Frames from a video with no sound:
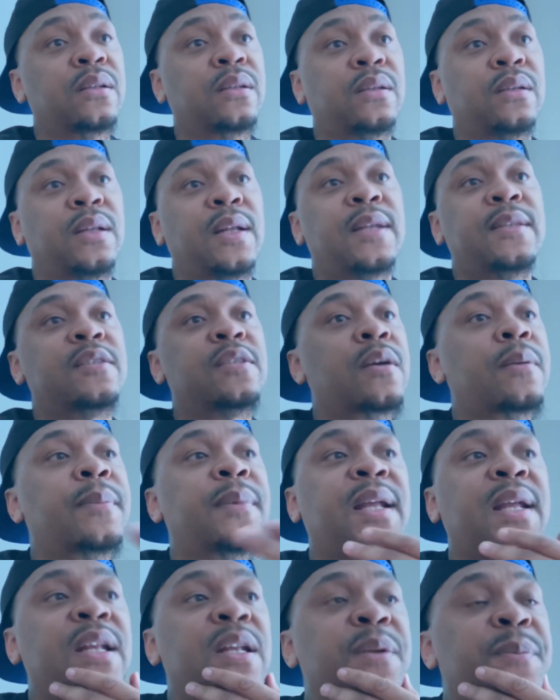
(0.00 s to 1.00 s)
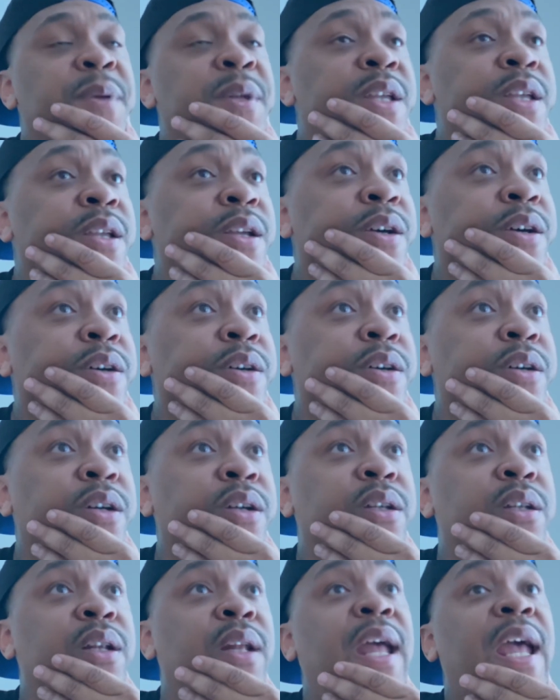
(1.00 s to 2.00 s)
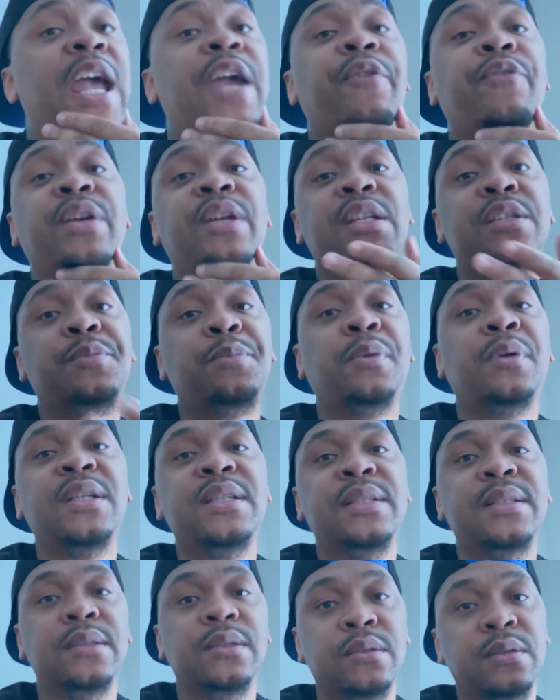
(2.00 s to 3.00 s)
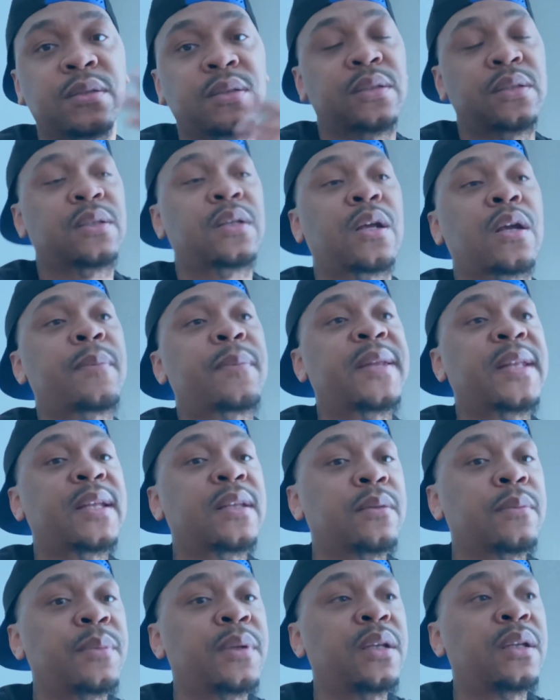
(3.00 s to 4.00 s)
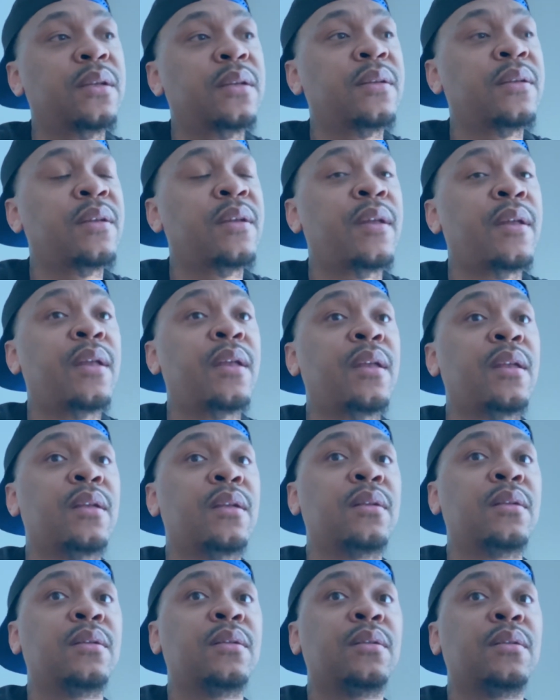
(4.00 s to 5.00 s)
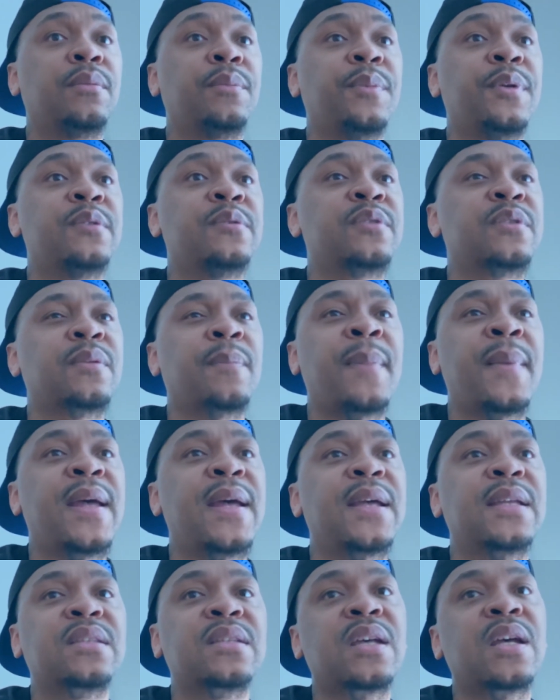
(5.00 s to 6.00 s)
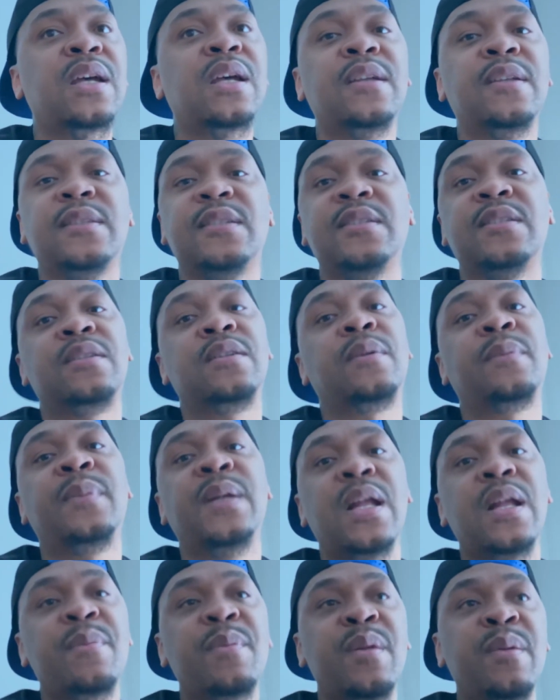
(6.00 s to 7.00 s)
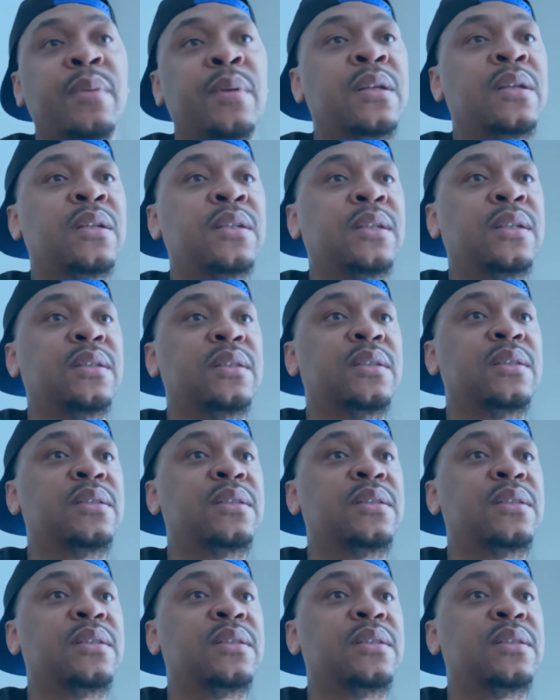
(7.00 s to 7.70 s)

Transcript: they terminated me. Averitt Express terminated me. It was a bad time to terminate me because